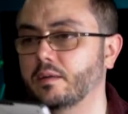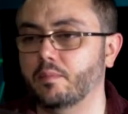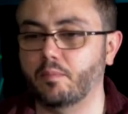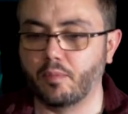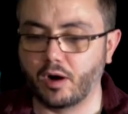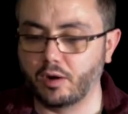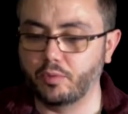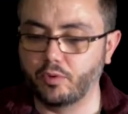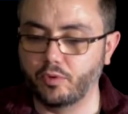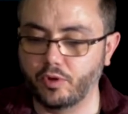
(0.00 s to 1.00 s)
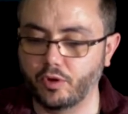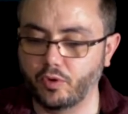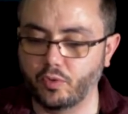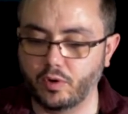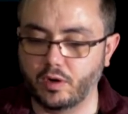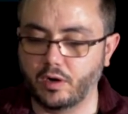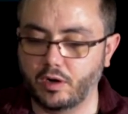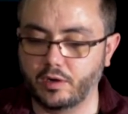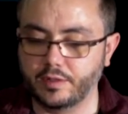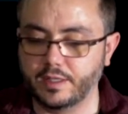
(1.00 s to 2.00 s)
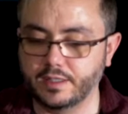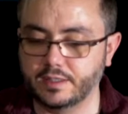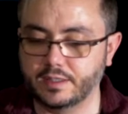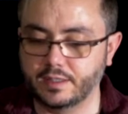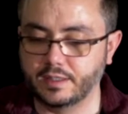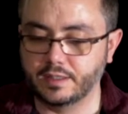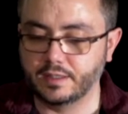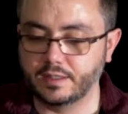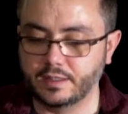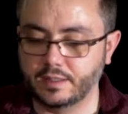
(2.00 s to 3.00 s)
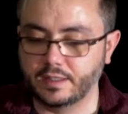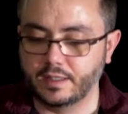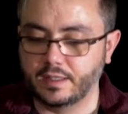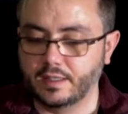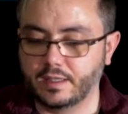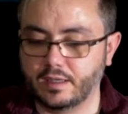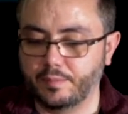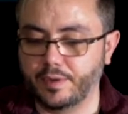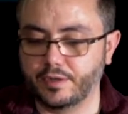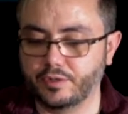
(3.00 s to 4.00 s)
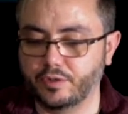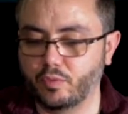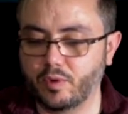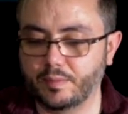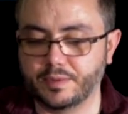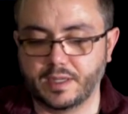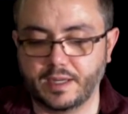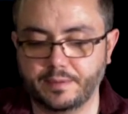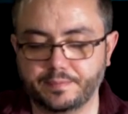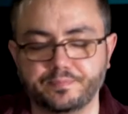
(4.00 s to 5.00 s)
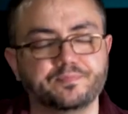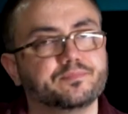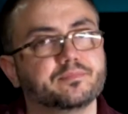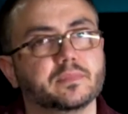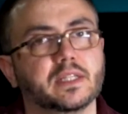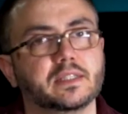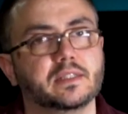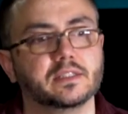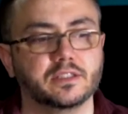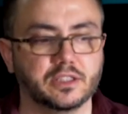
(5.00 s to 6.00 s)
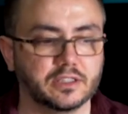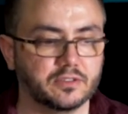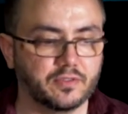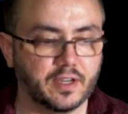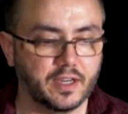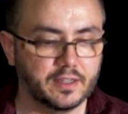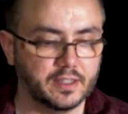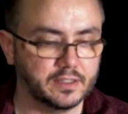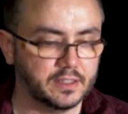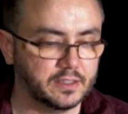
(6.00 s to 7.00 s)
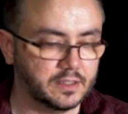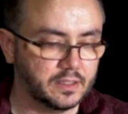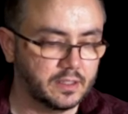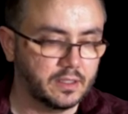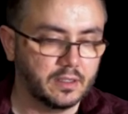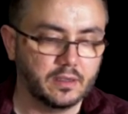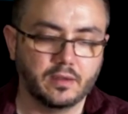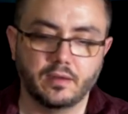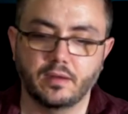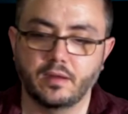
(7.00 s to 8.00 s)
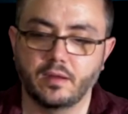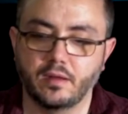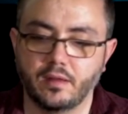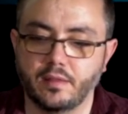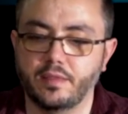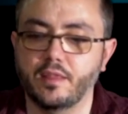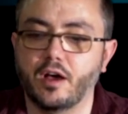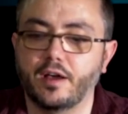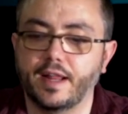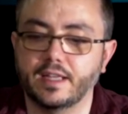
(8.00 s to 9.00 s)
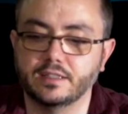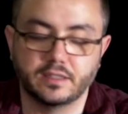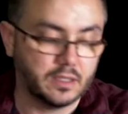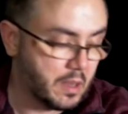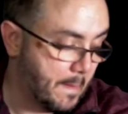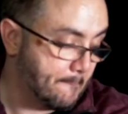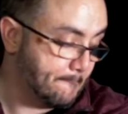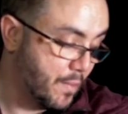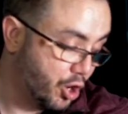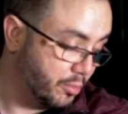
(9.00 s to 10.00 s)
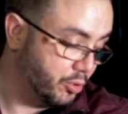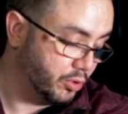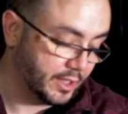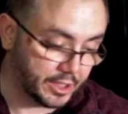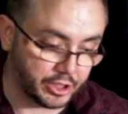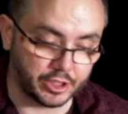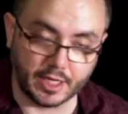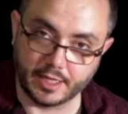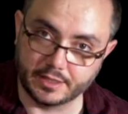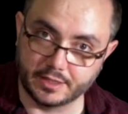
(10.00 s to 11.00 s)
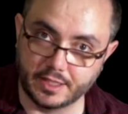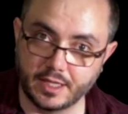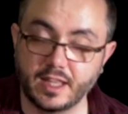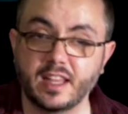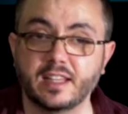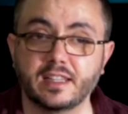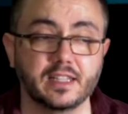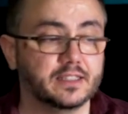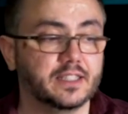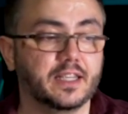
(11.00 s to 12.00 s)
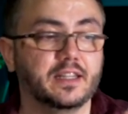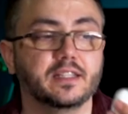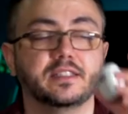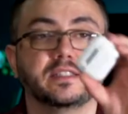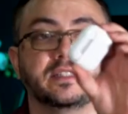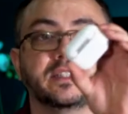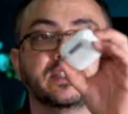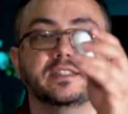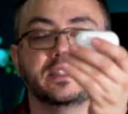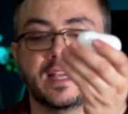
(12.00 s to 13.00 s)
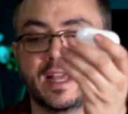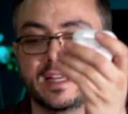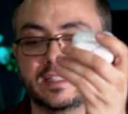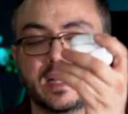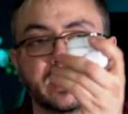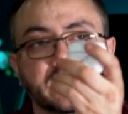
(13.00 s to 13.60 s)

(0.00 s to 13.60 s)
marble though on this compared to the website, it doesn't justify it. This is not as marble-ish as, let's say, this case. Like